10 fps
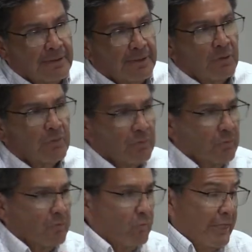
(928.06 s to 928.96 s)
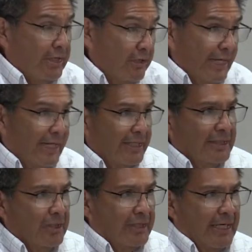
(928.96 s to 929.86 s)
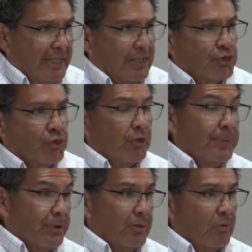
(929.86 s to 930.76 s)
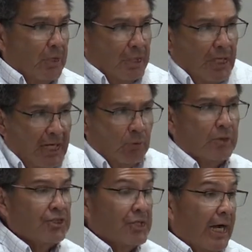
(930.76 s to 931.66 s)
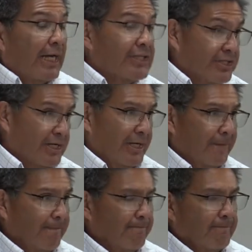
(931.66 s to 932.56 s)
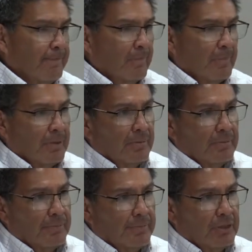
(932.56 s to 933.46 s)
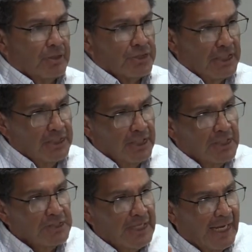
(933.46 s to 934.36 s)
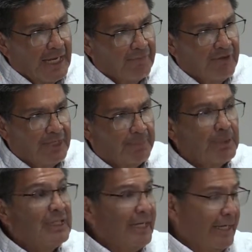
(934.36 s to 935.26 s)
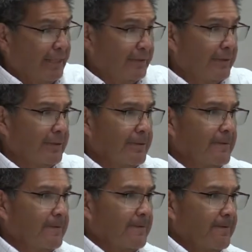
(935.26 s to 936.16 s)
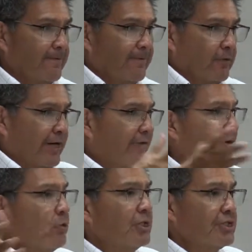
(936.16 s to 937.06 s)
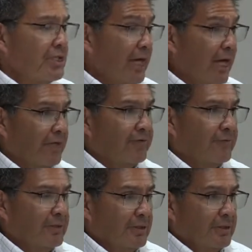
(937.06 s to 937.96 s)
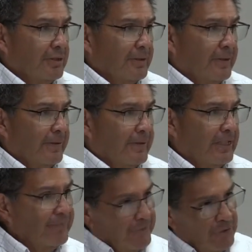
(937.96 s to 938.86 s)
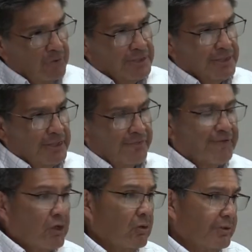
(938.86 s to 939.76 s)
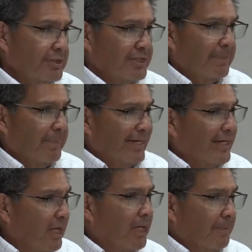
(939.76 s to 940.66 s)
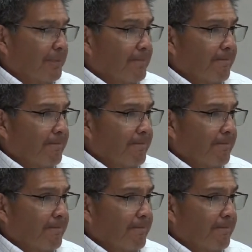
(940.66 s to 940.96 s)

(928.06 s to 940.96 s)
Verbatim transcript: you know, we look at it and look at it as scripture. What, God, what does God say? Because He does have a plan for everyone's life, even though as difficult as it may come.